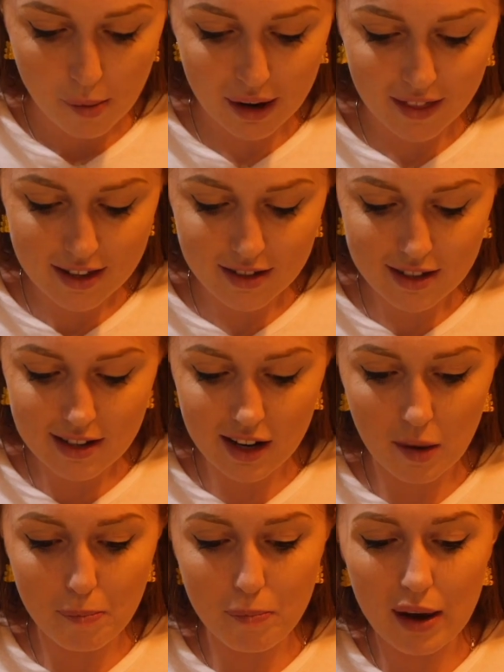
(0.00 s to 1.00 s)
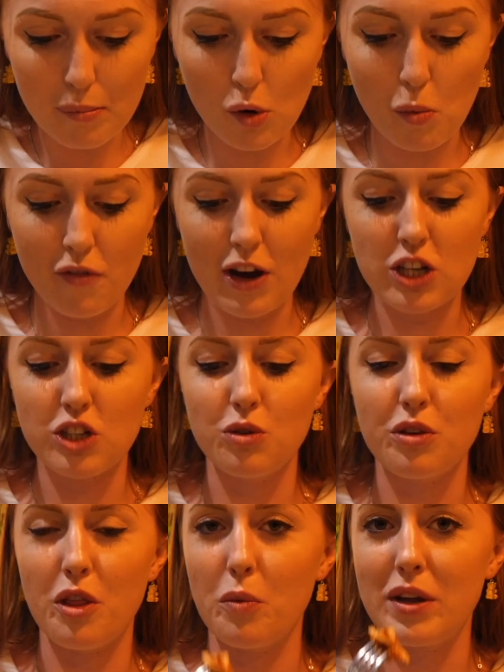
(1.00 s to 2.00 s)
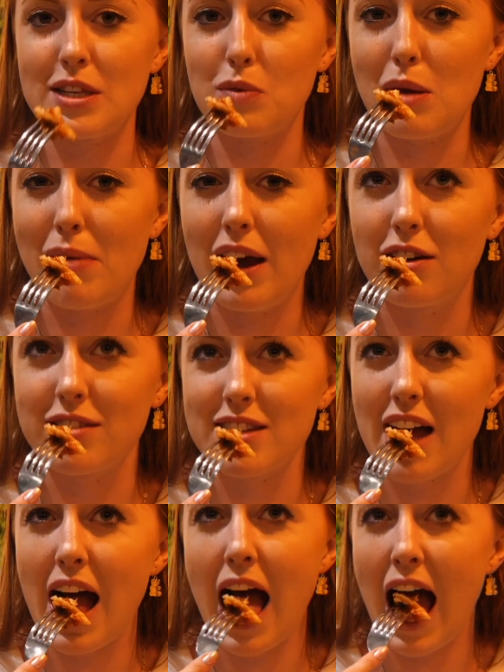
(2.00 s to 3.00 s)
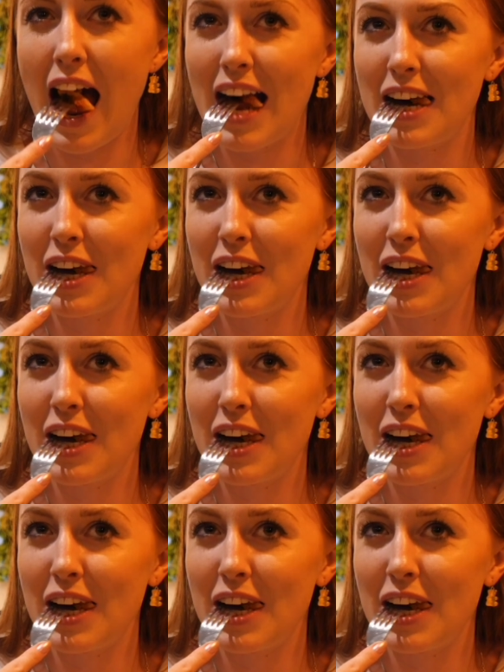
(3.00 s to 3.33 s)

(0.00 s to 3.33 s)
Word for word: I mean, this does look a bit more professional than the ones we made, doesn't it?